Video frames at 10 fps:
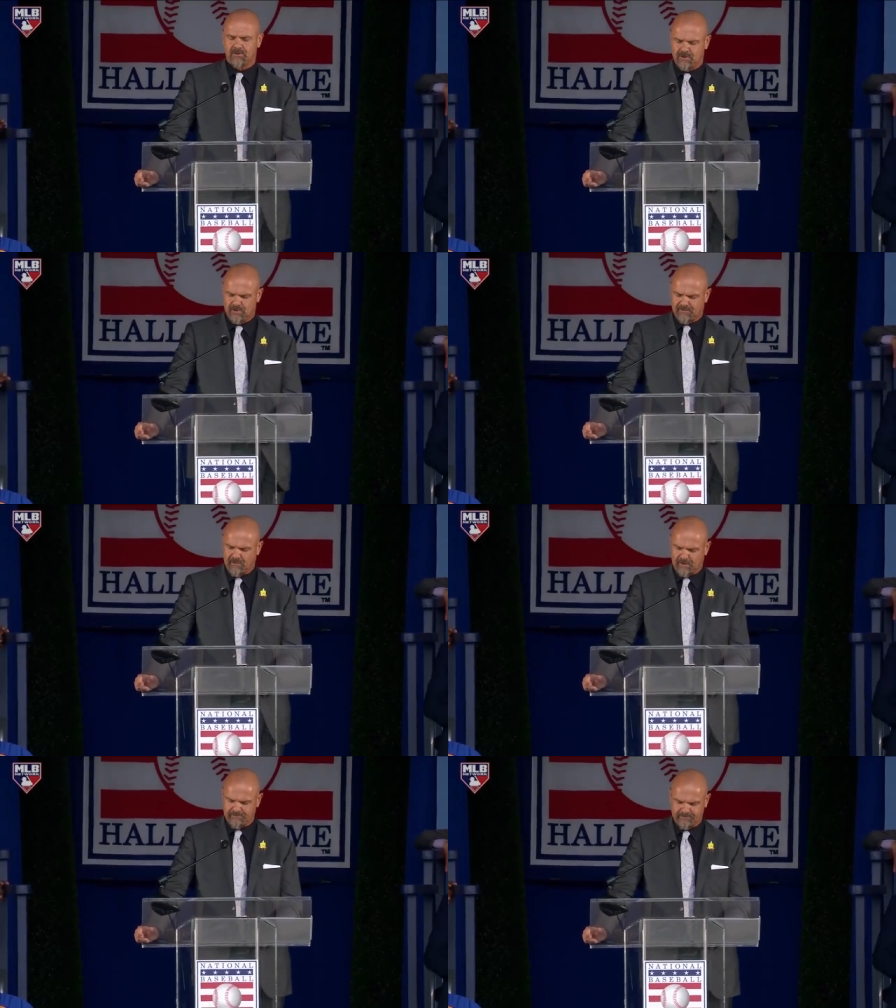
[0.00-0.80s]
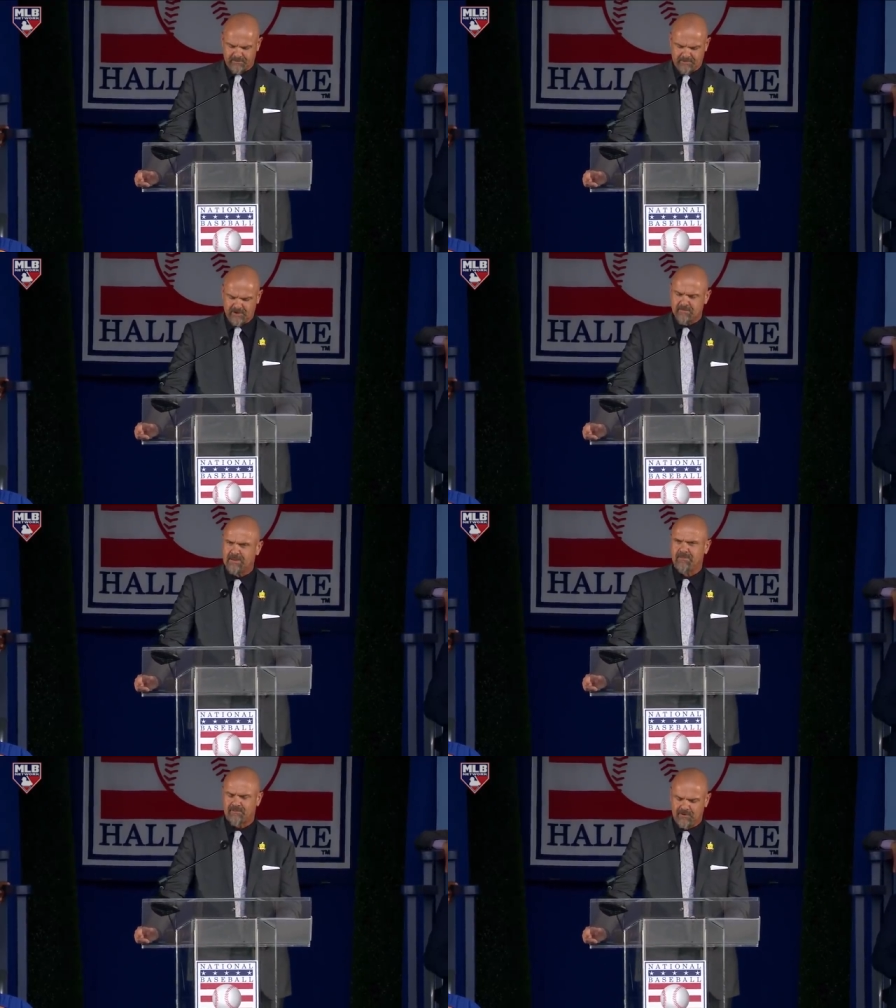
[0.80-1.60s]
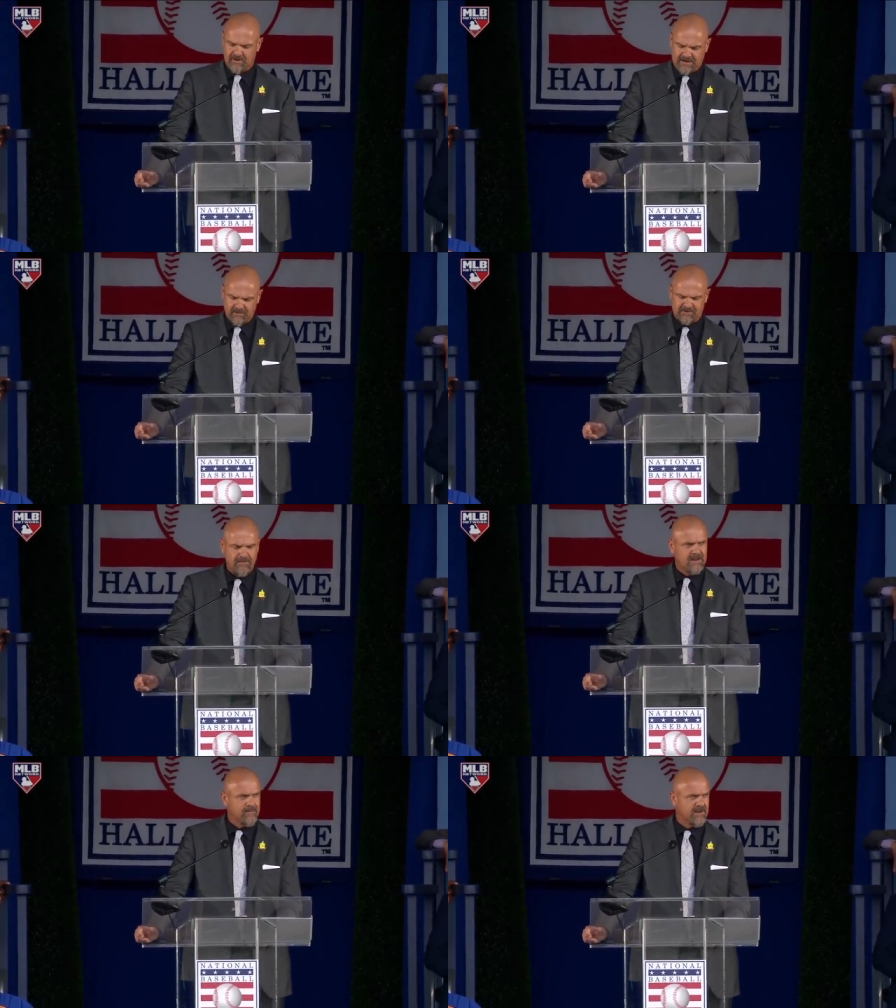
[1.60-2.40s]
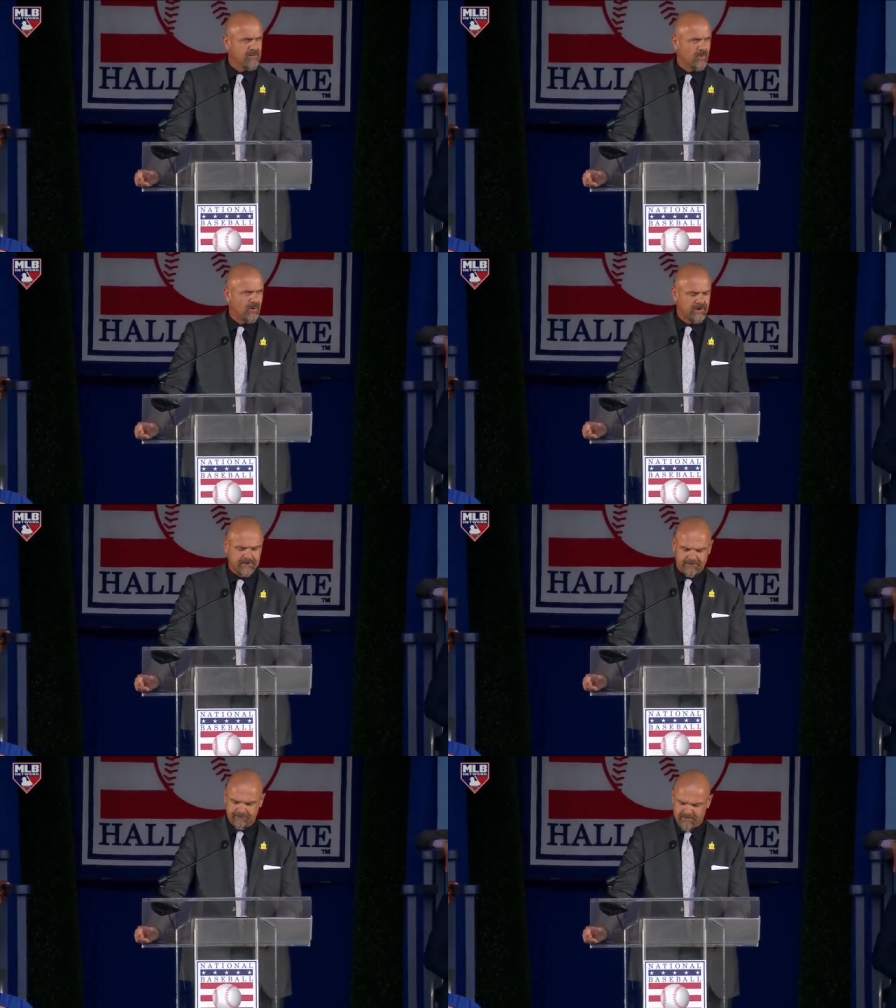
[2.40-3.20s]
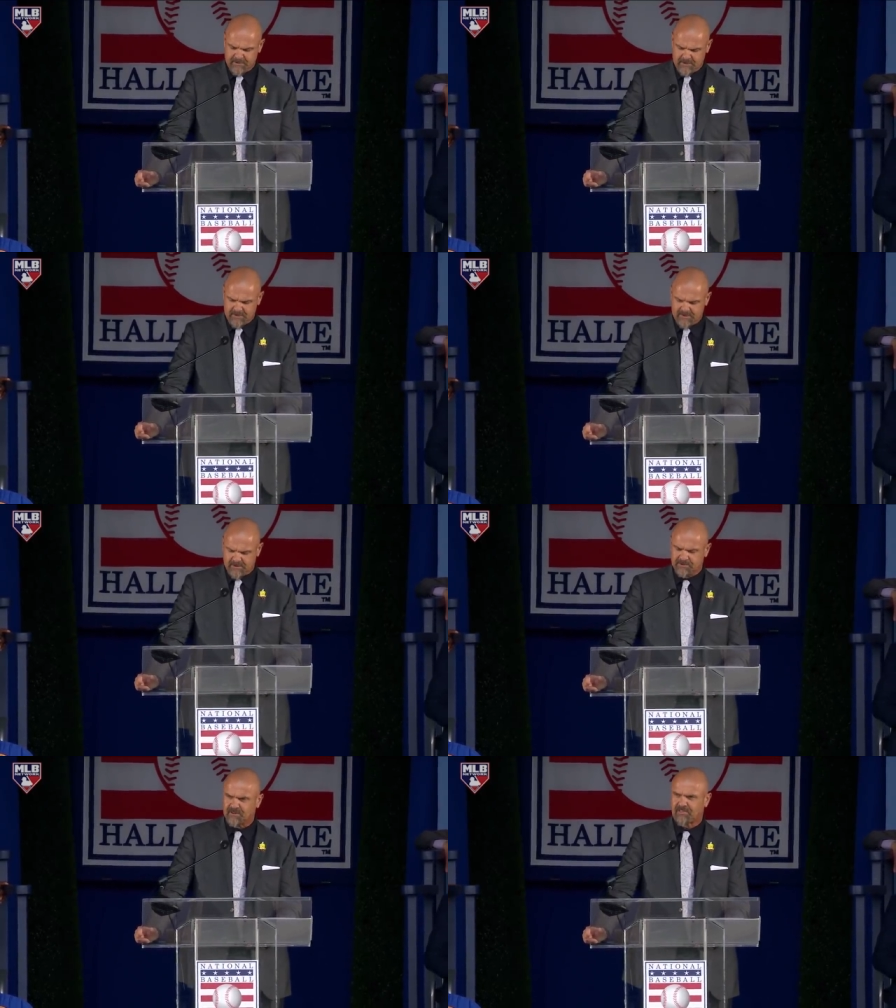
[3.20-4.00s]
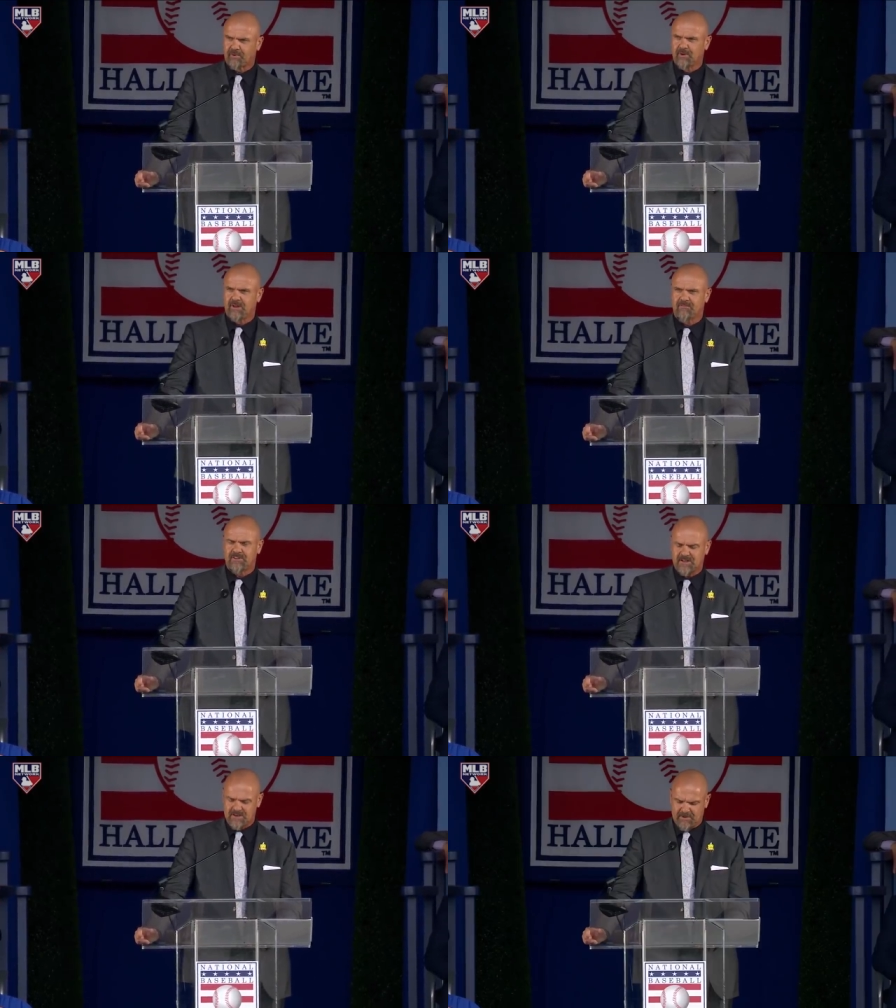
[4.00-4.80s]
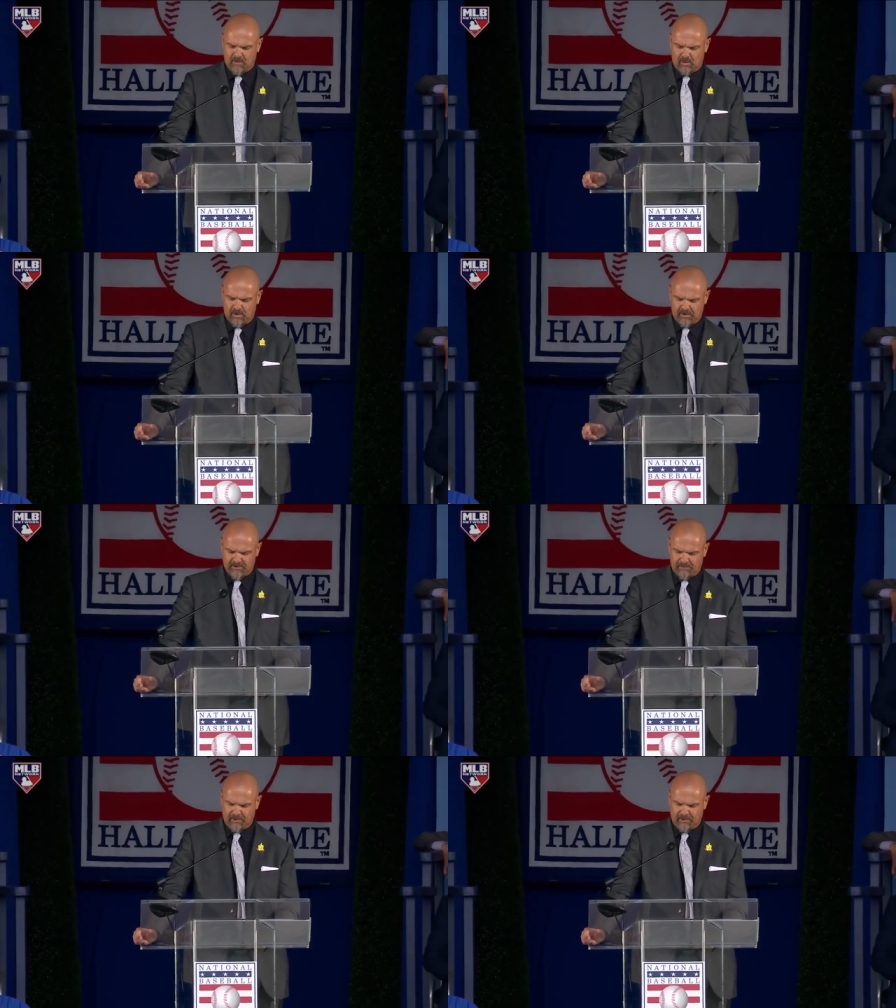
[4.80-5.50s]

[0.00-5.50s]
in your uniform, but you made me feel like it was many, many more. It was a thrill every time I wore the